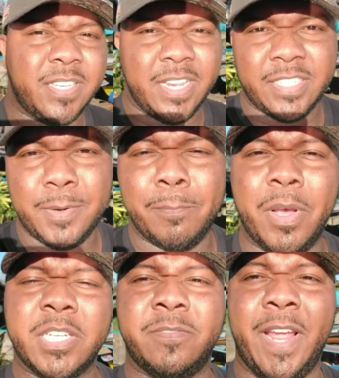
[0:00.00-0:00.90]
Nation,
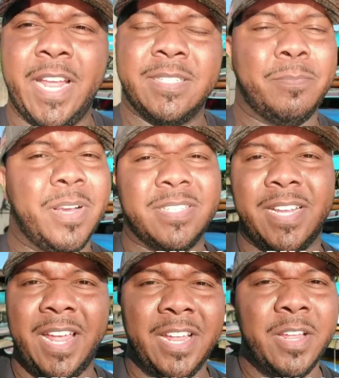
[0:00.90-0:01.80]
Bucs fans, Bucs
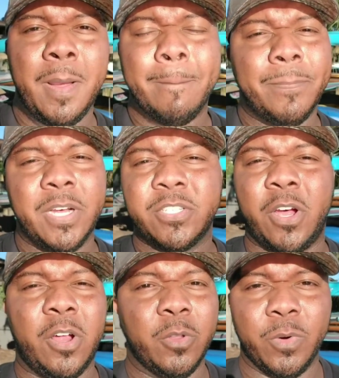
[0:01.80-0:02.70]
gang, Bucs
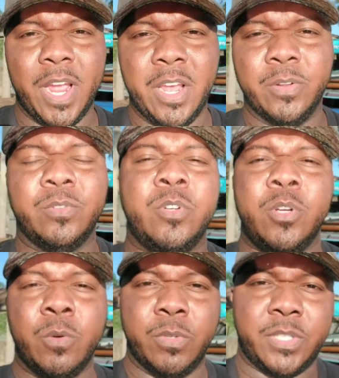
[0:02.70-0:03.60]
all around.
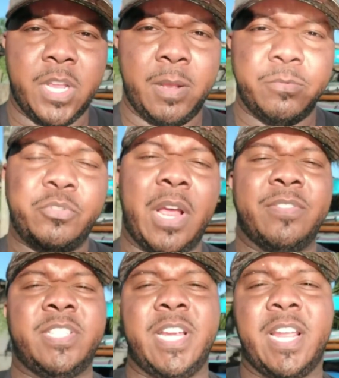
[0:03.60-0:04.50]
What's up?
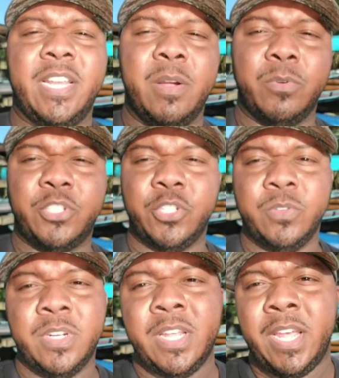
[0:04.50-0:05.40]
Travis checking in with
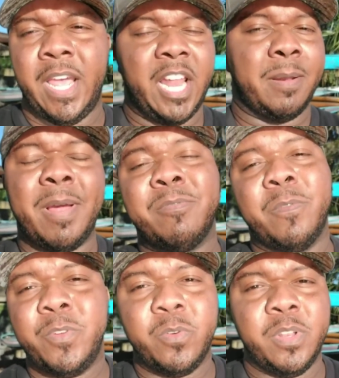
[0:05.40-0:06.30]
you. And I'm not
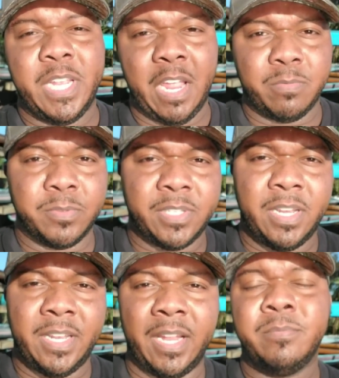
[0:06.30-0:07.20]
reviewing the game from
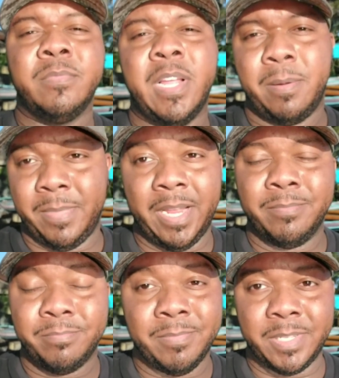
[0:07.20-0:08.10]
Sunday. I
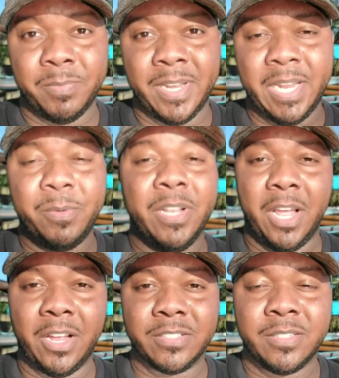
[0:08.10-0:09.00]
mean, it's Monday, we
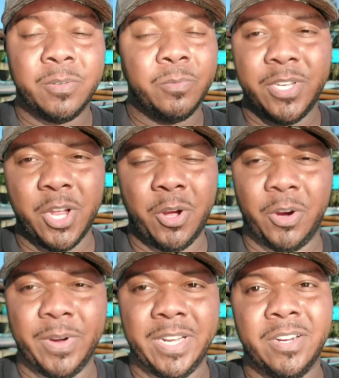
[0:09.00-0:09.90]
lost. We know
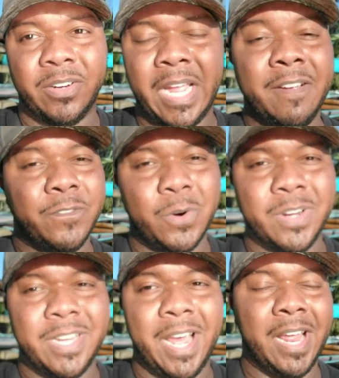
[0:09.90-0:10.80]
already, okay?
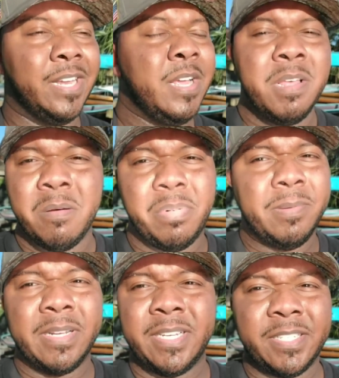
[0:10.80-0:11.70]
Four and nine. But
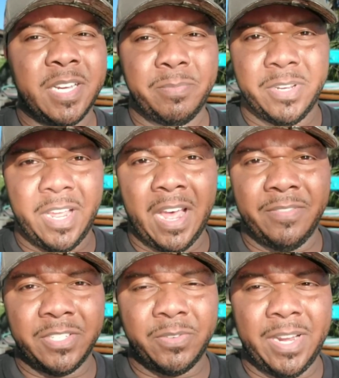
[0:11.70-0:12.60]
I'm not touching up on the
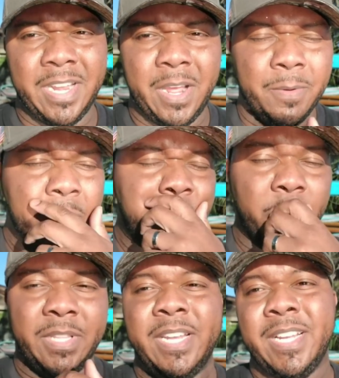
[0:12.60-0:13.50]
obvious right now.
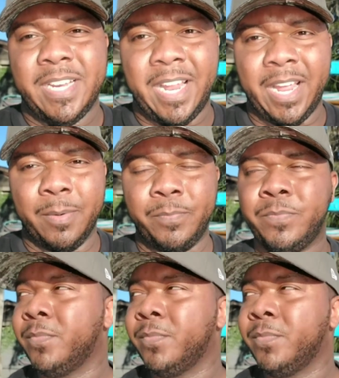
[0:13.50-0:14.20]
Well, then again, I am.